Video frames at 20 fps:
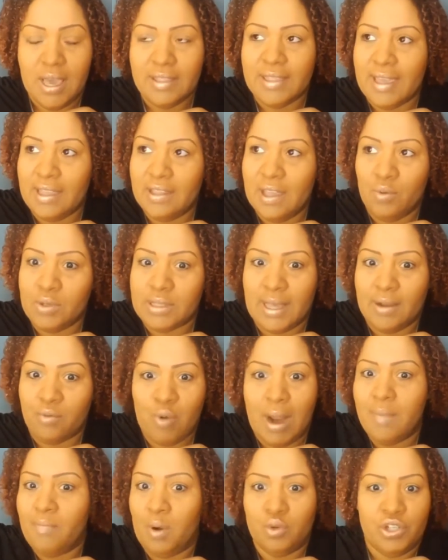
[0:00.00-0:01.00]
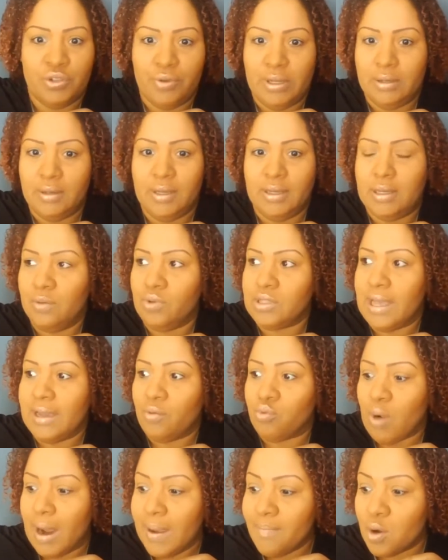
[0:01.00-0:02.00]
They, it was like Rainbow Street. It, it, was like
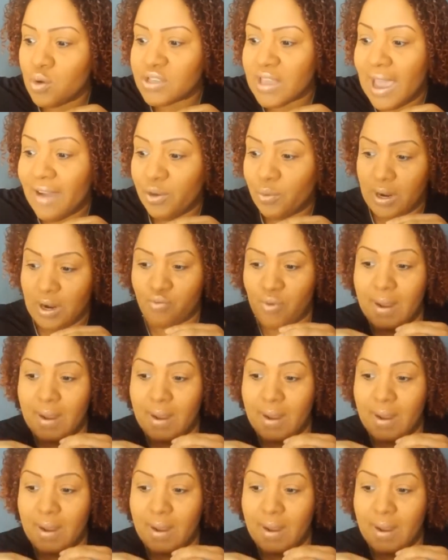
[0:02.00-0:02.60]
rainbows everywhere.